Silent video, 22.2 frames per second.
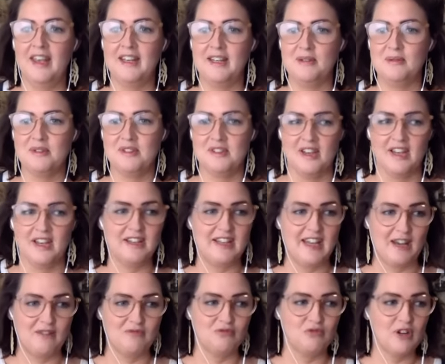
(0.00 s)
And it was like,
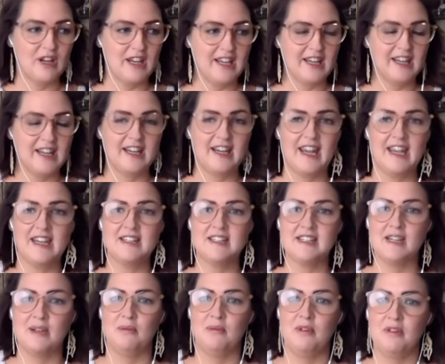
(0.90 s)
yeah,
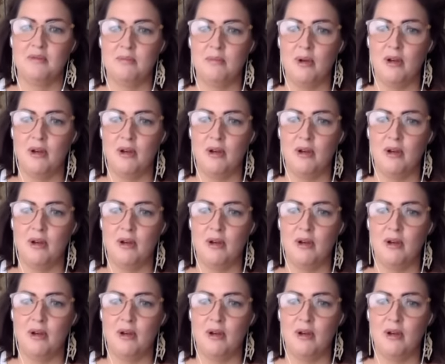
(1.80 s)
reconnecting with